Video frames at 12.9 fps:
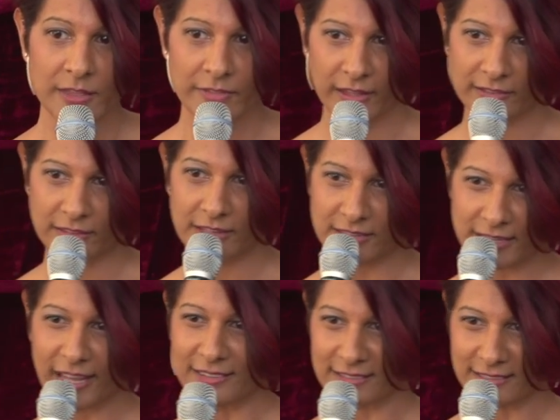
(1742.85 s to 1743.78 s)
that
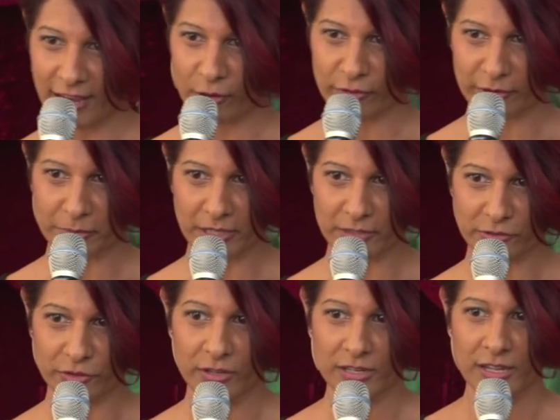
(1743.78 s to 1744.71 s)
indicates it's counterfeit
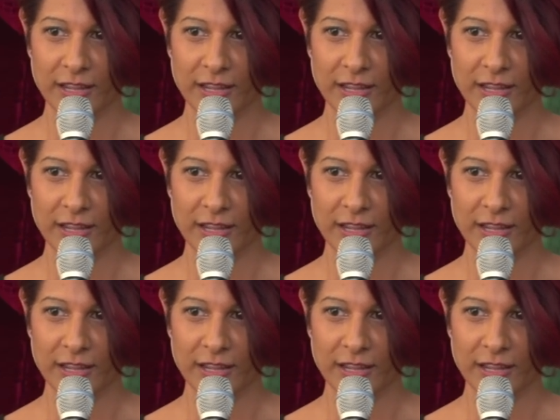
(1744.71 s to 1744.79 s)
pleasure.